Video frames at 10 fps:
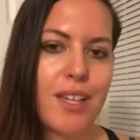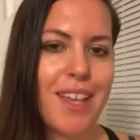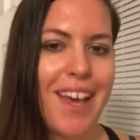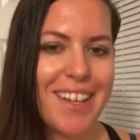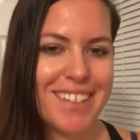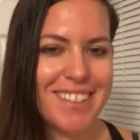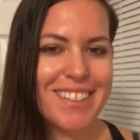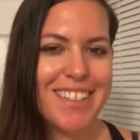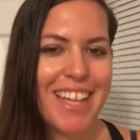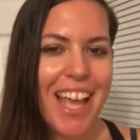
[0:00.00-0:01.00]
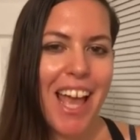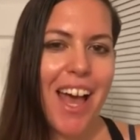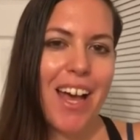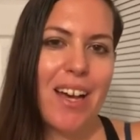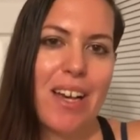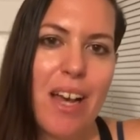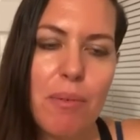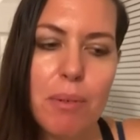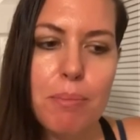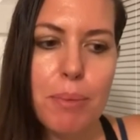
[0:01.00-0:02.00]
yeah. Uh, I
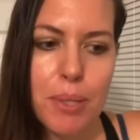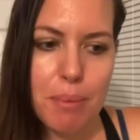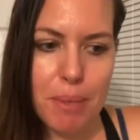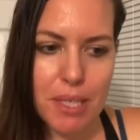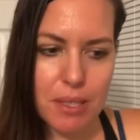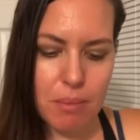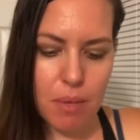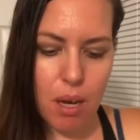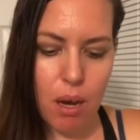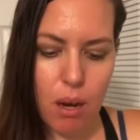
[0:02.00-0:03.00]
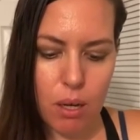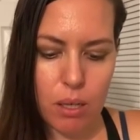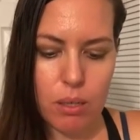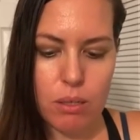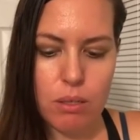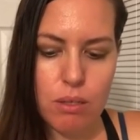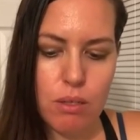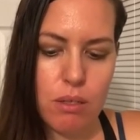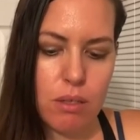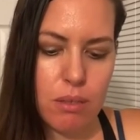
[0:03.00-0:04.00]
will put pick some
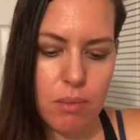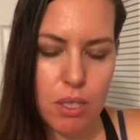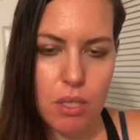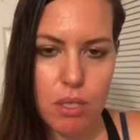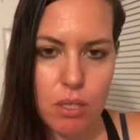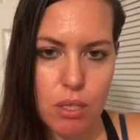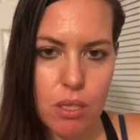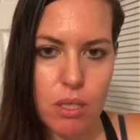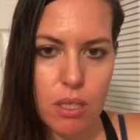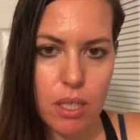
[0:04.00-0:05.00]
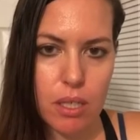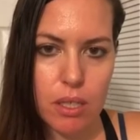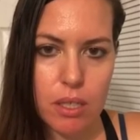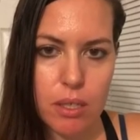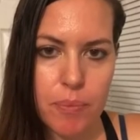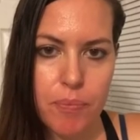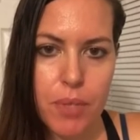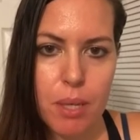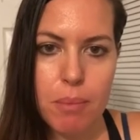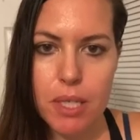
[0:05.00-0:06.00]
cards. Let me just think.
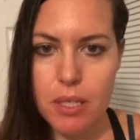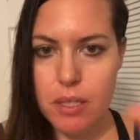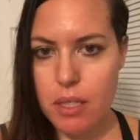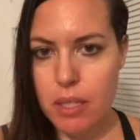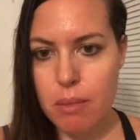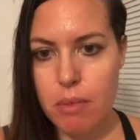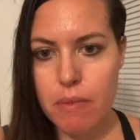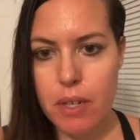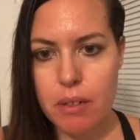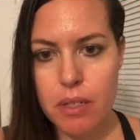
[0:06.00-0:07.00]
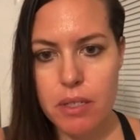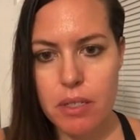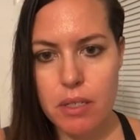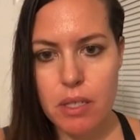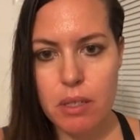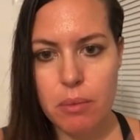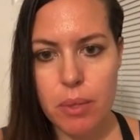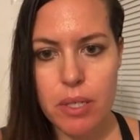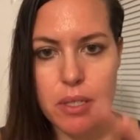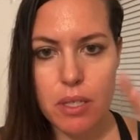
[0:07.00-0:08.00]
Because the theme of Aries season
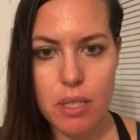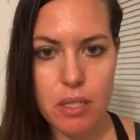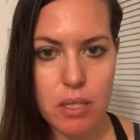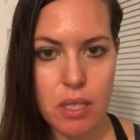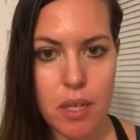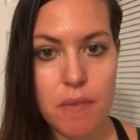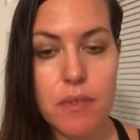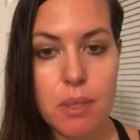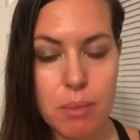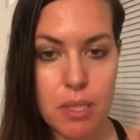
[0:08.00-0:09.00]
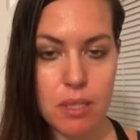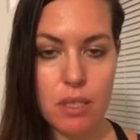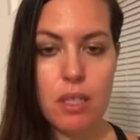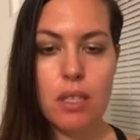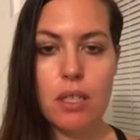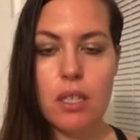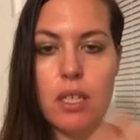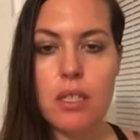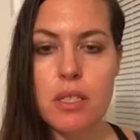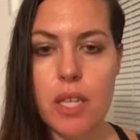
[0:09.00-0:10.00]
was it is safe to be seen, it
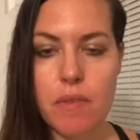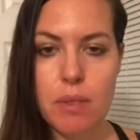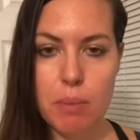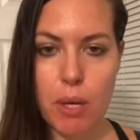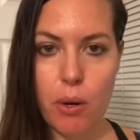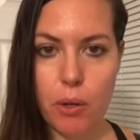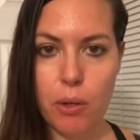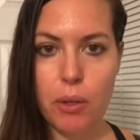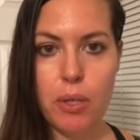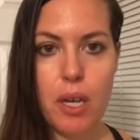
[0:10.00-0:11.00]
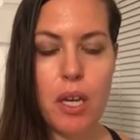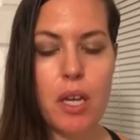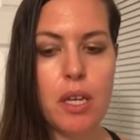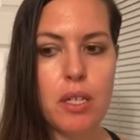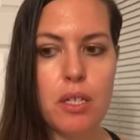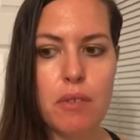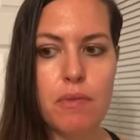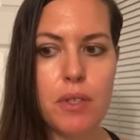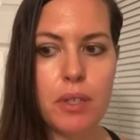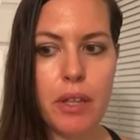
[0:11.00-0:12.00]
is safe to be heard. And I
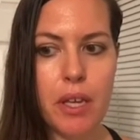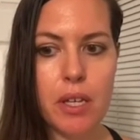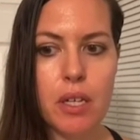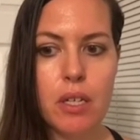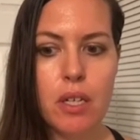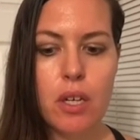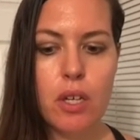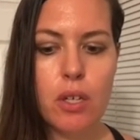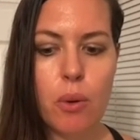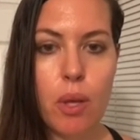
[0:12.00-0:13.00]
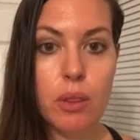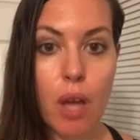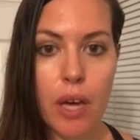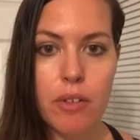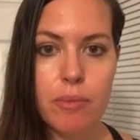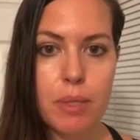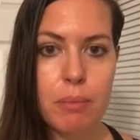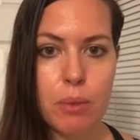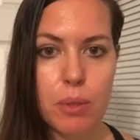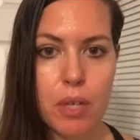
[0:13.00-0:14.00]
feel like, you know, a lot of
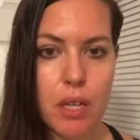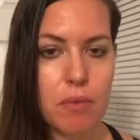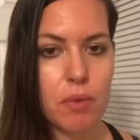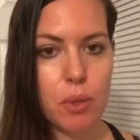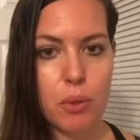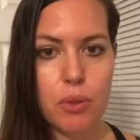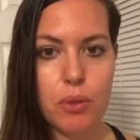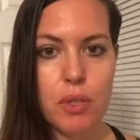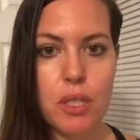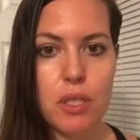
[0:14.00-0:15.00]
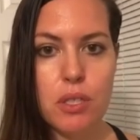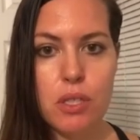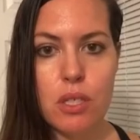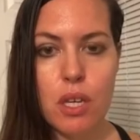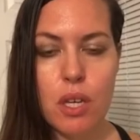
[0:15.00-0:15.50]
people kind of go through these